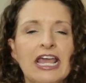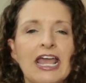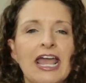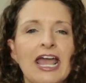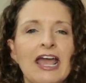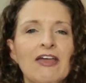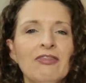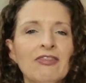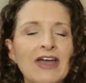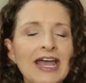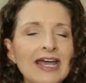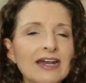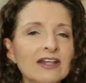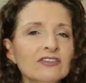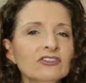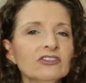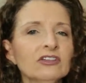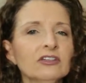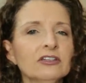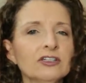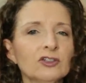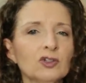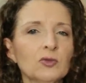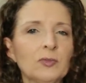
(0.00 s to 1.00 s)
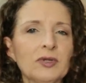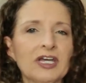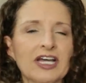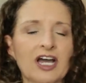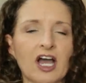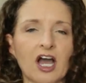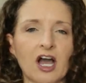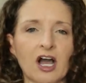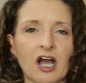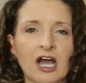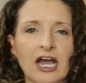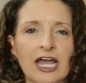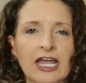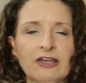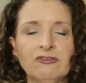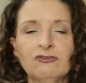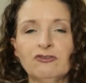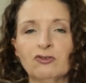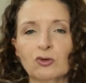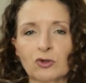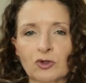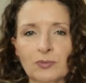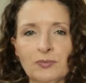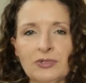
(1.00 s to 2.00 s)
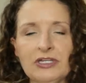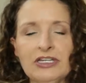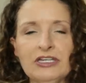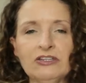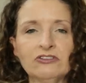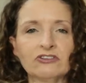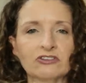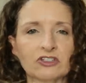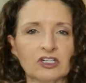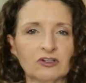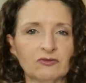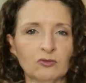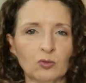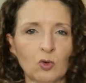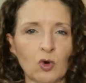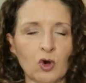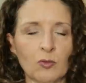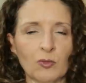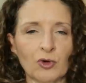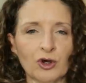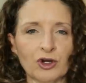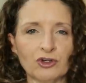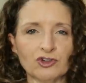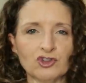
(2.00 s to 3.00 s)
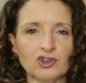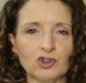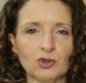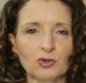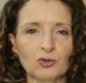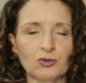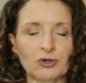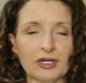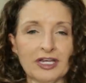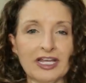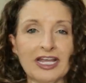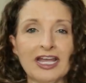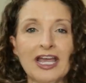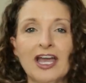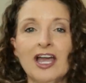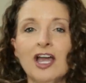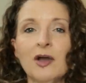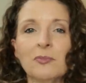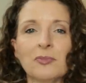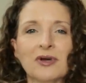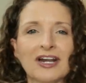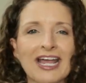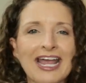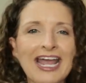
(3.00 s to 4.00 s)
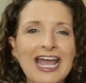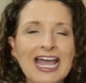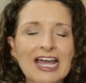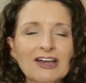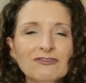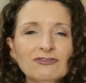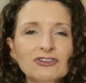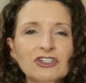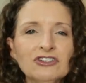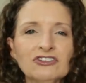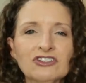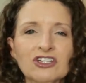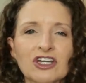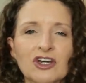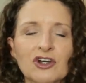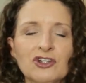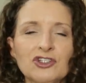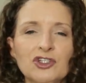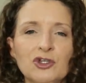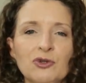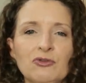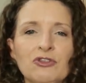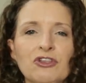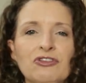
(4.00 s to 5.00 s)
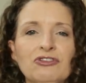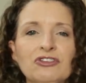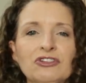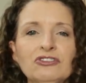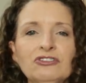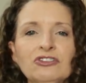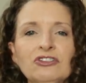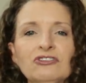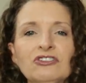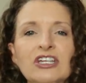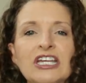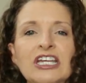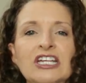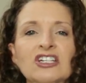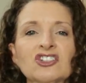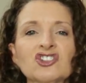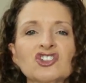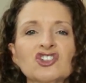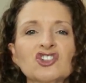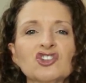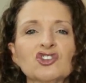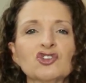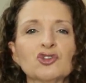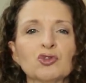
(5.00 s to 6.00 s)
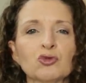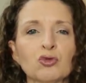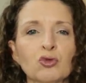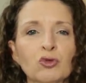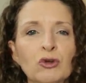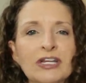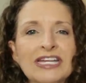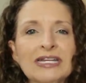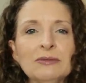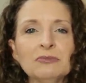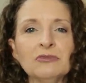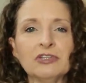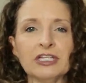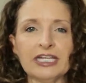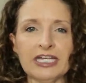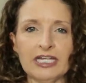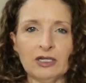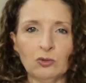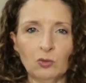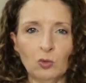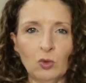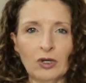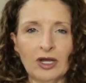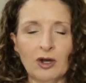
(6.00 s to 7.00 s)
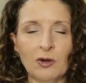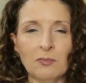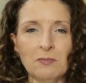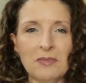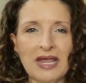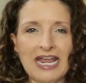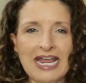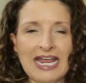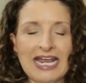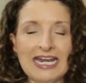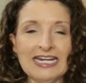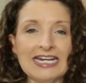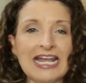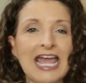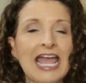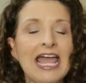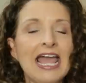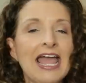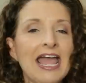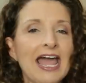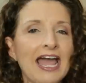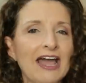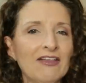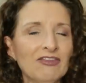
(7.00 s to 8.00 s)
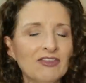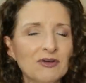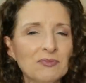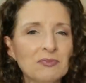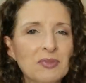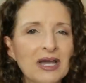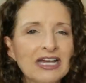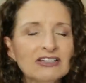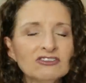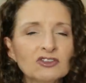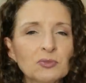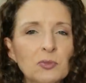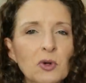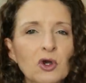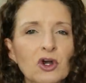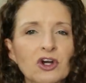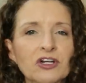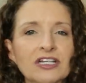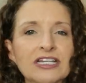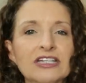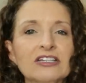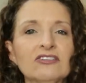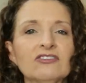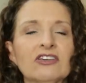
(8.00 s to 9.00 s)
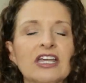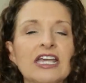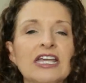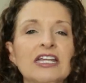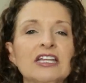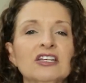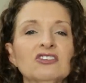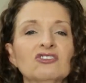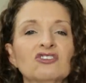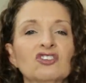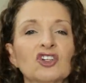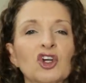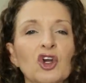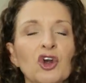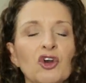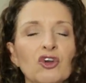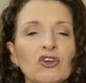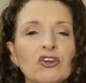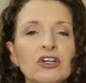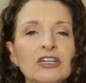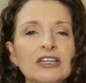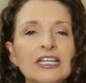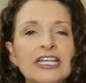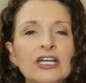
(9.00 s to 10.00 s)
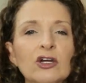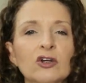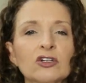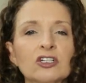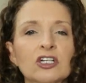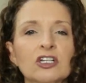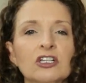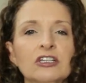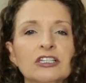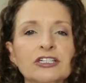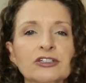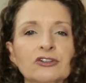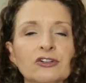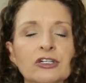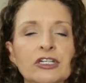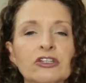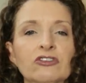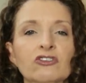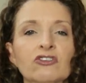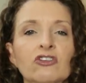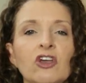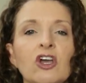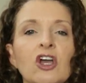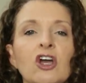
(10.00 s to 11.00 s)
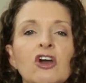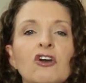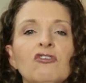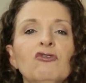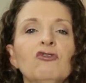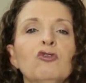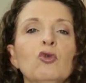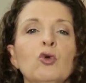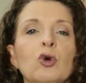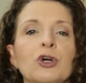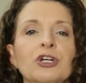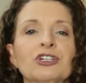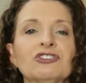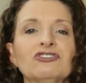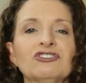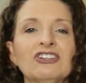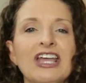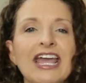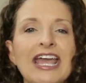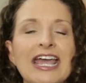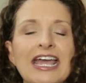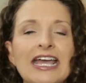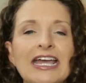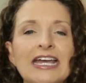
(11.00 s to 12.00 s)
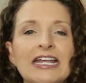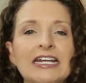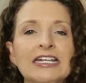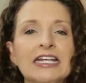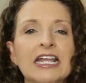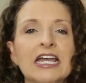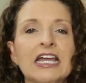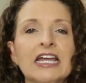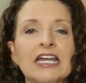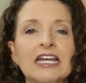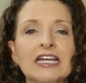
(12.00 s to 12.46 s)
and that is a little bit high for a piece of Walmart jewelry, but I have to tell you that this is extremely well made, and the best part is it is currently on clearance for $10.